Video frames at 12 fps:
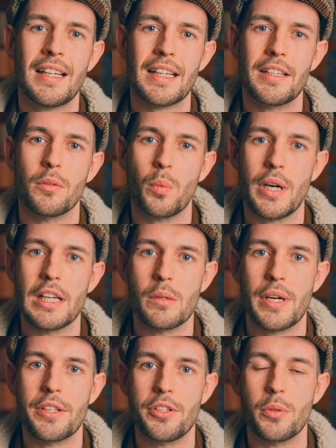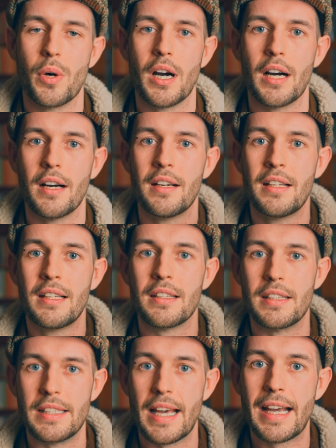in a way where you are
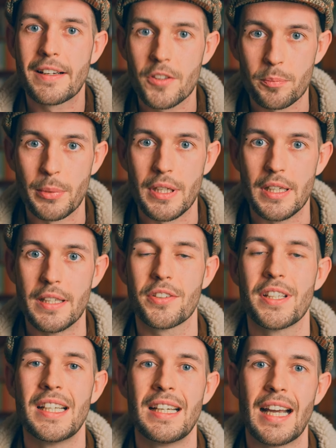the expert